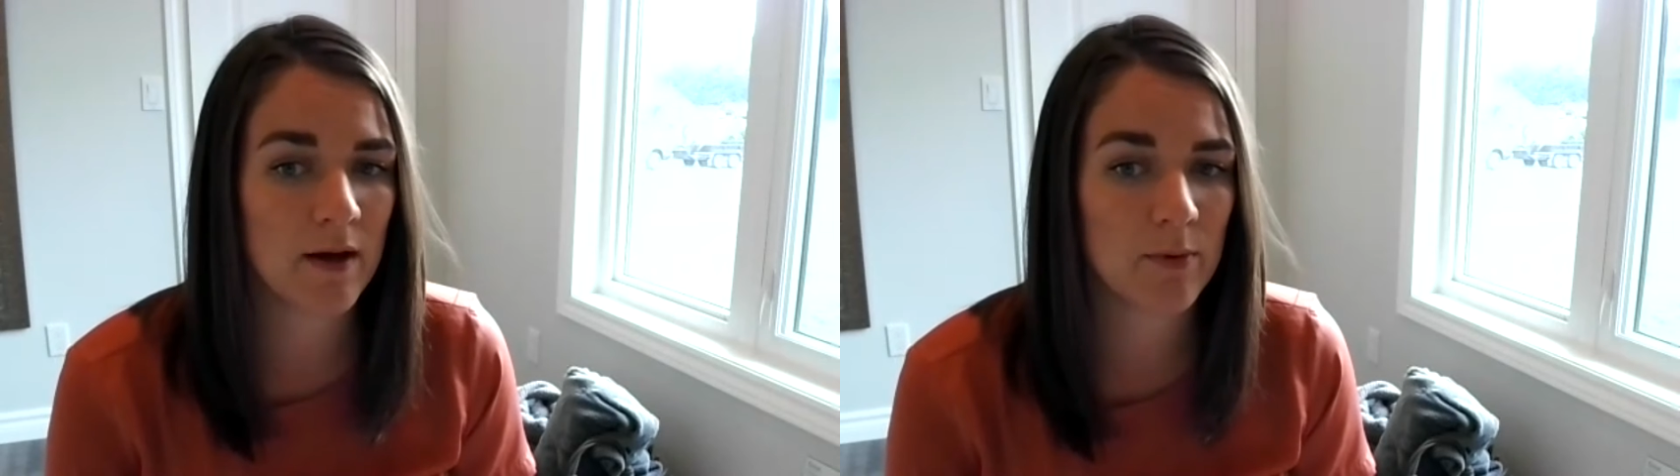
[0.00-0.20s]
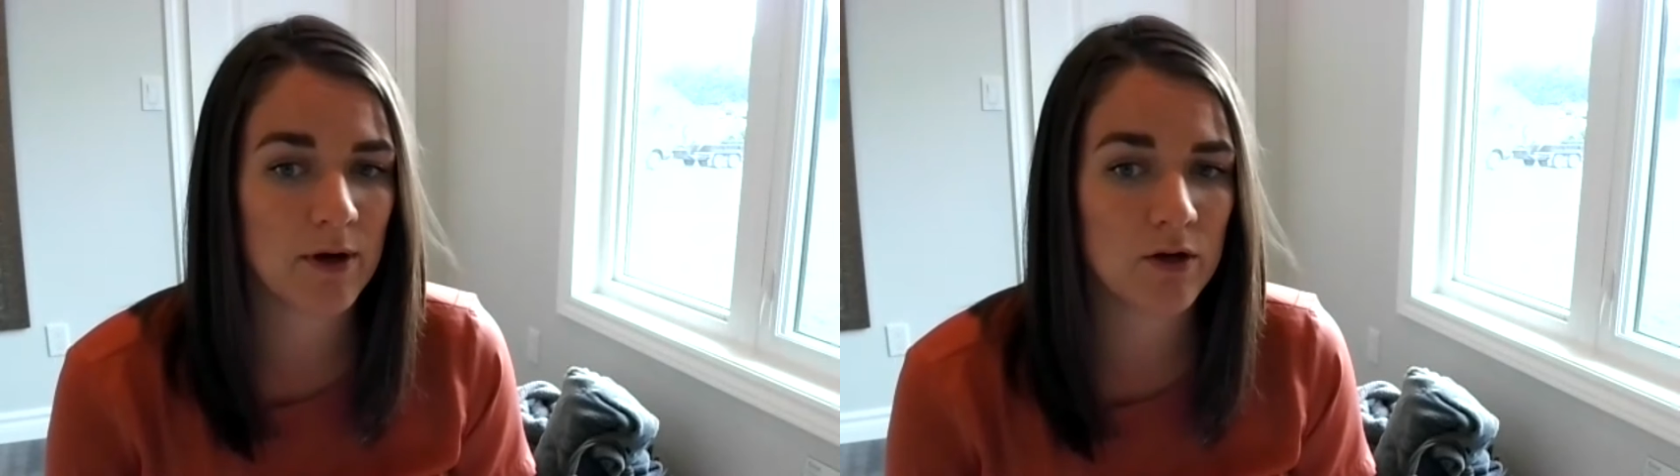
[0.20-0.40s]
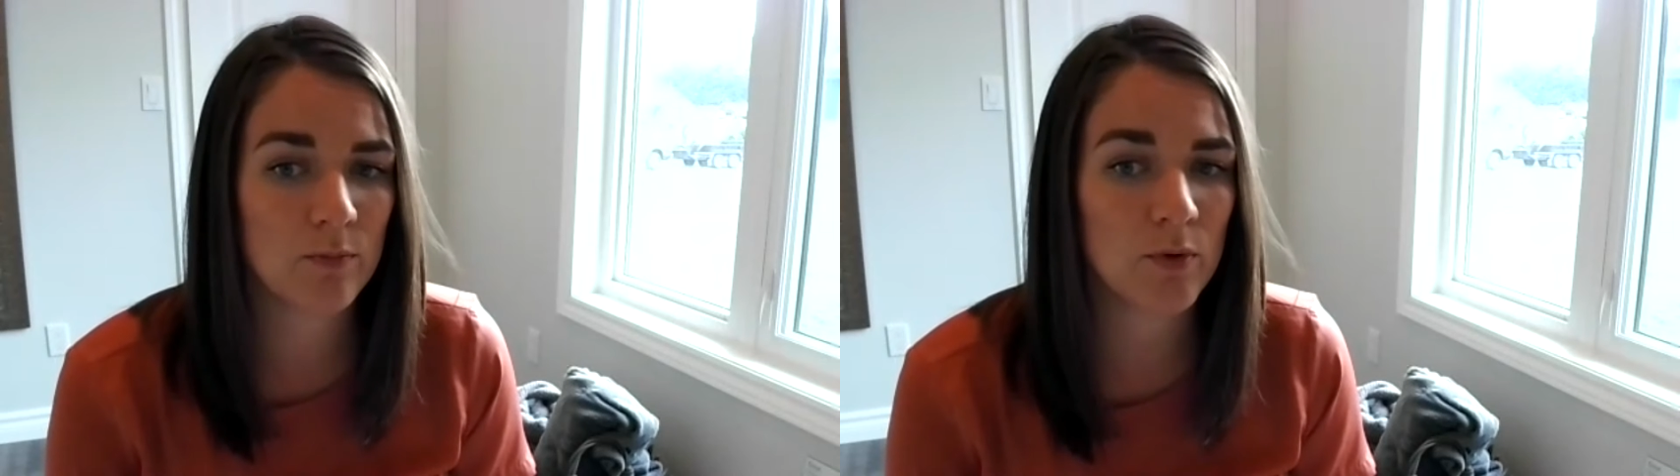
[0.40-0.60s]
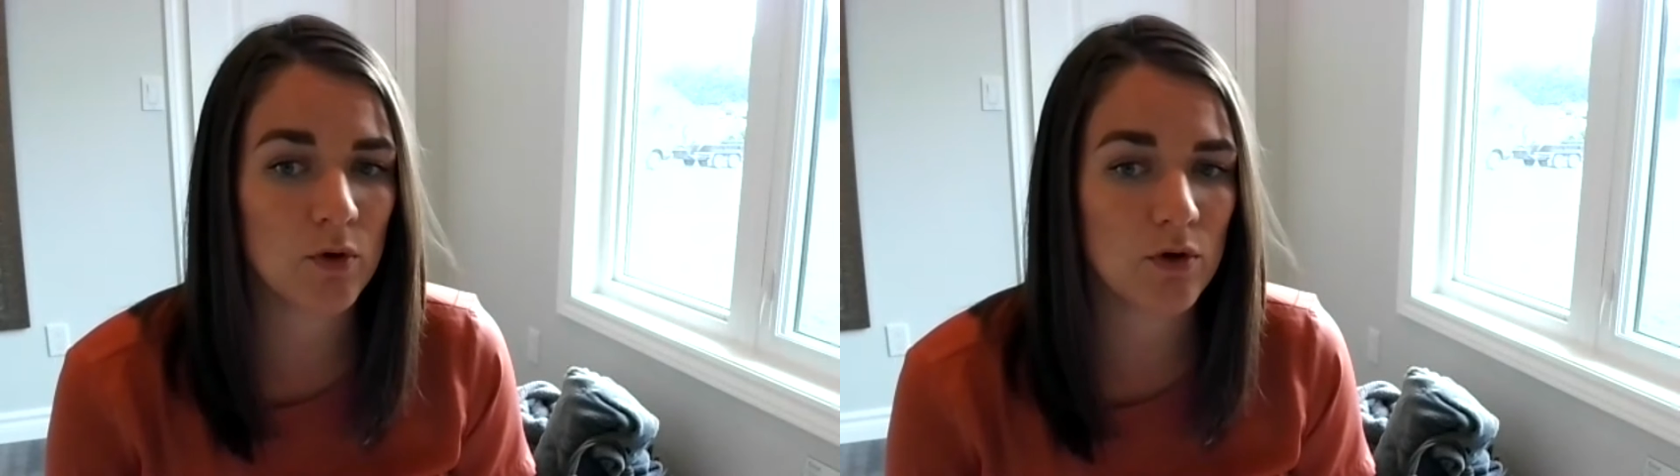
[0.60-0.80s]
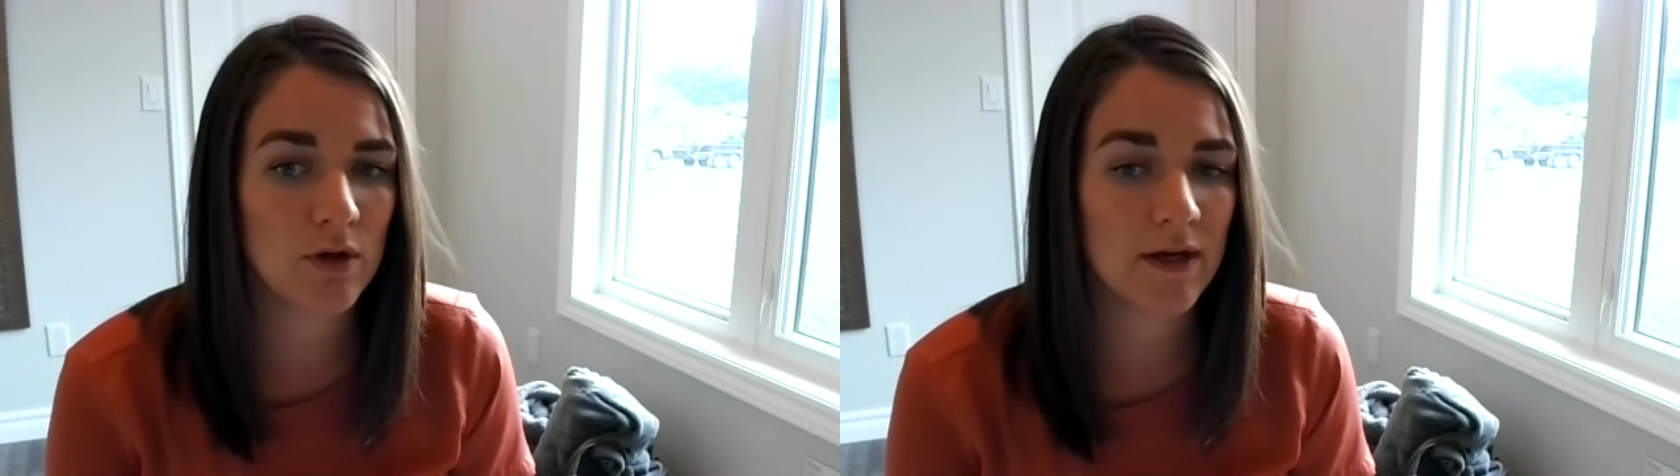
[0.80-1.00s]
a brand new
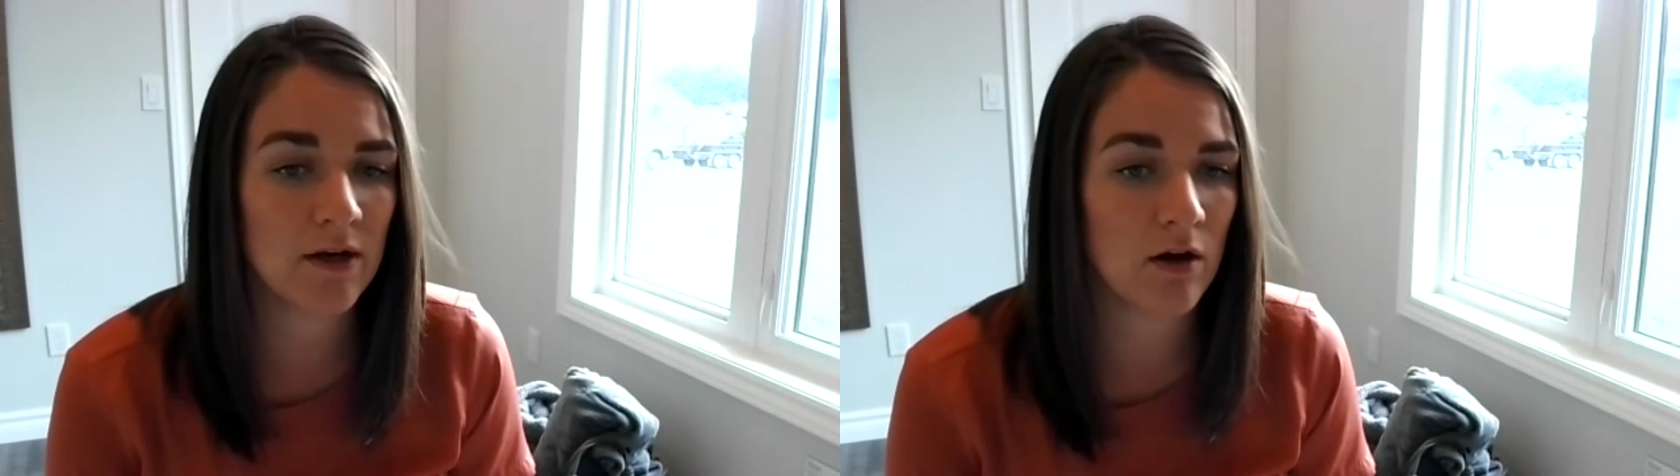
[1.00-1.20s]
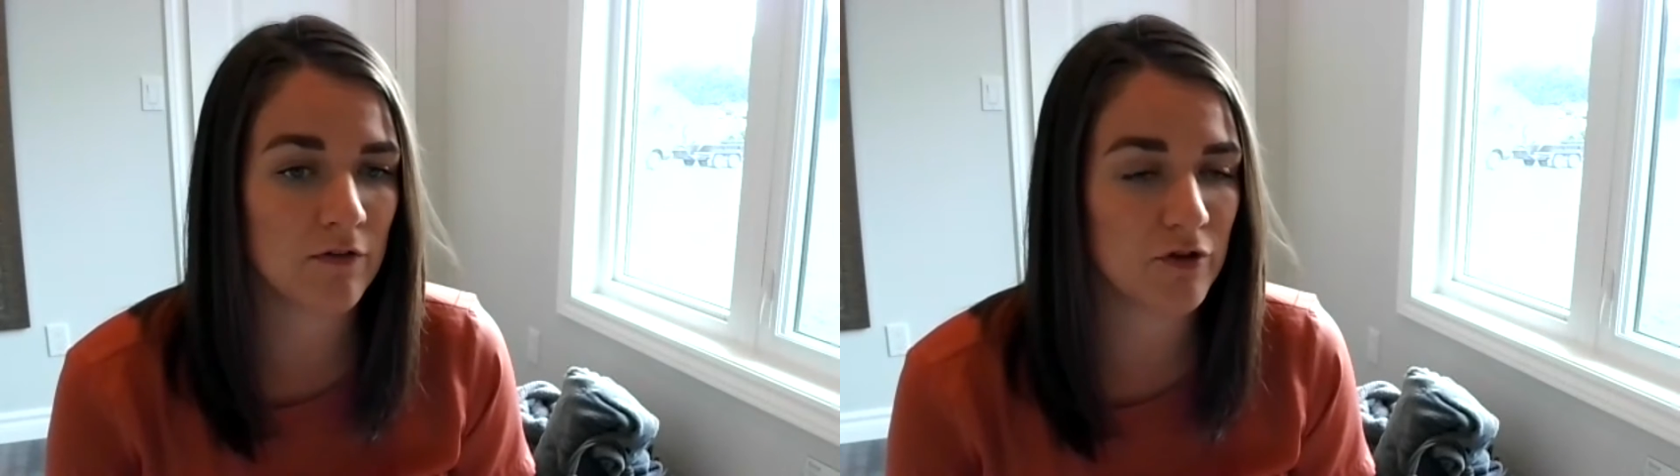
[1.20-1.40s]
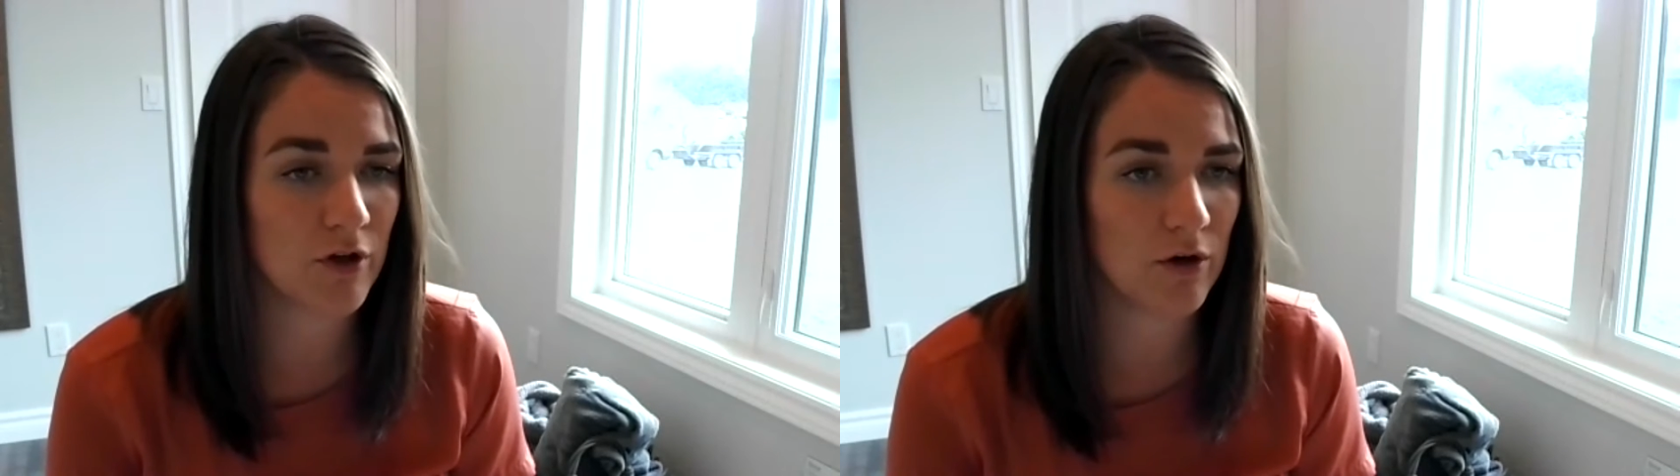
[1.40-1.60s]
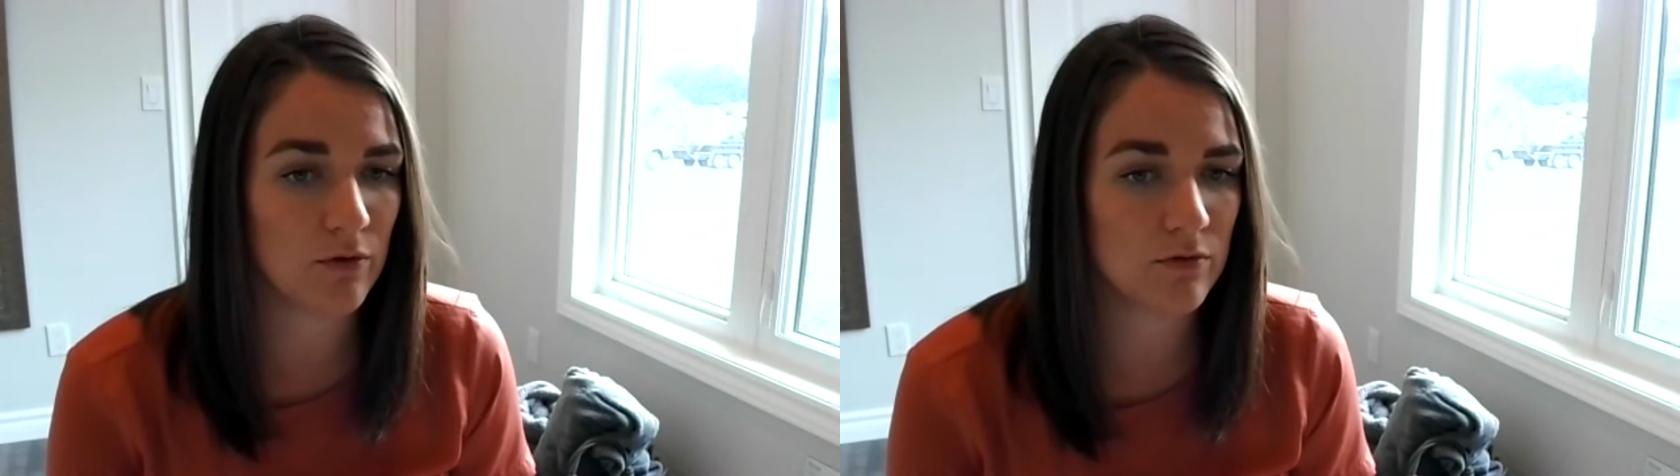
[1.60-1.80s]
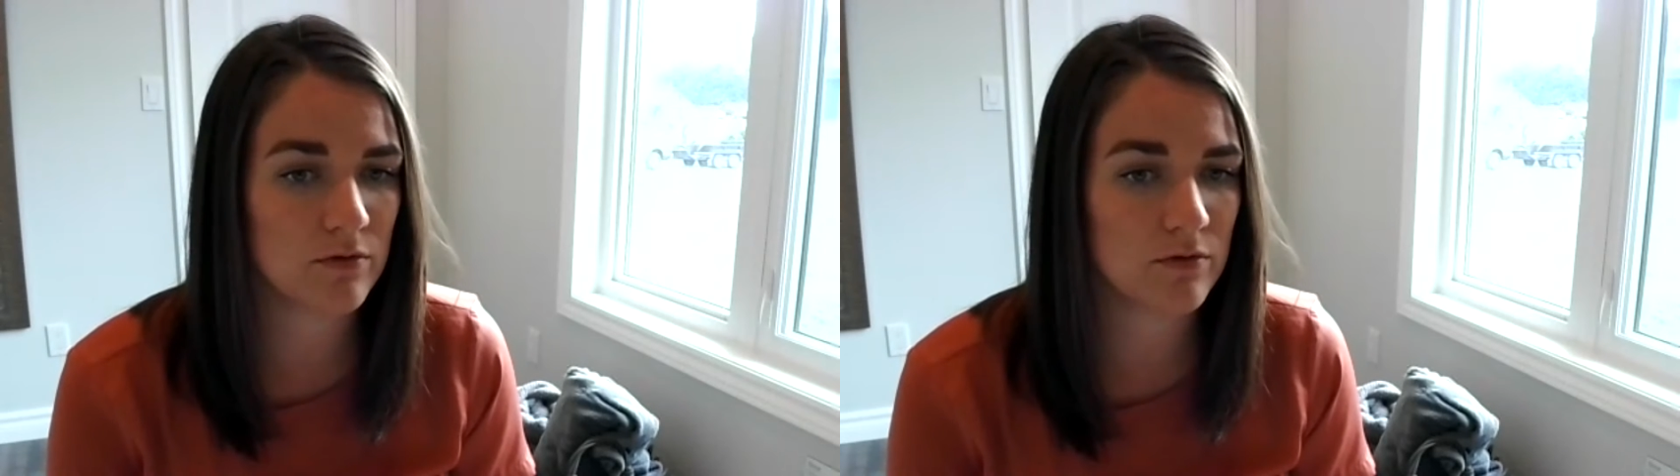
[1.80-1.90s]
pole and off you go.